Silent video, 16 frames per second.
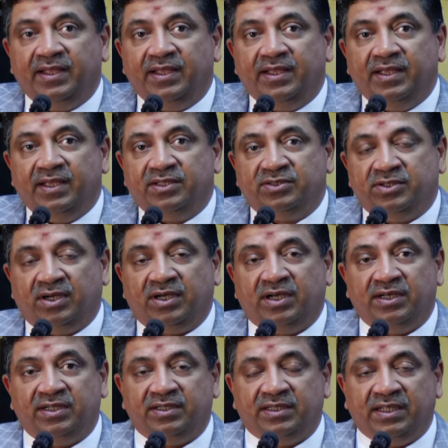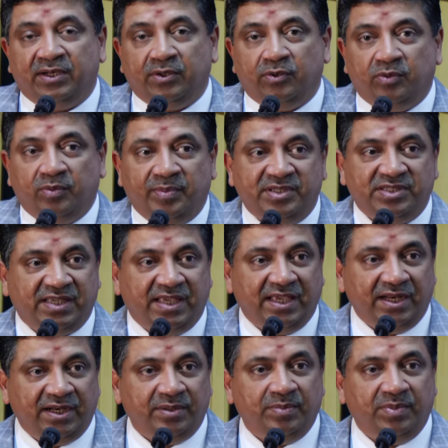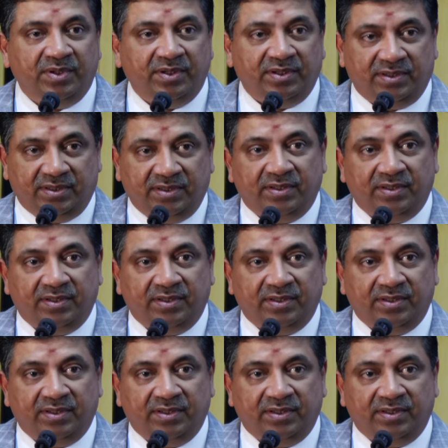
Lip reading: it's not clear that it would be scalable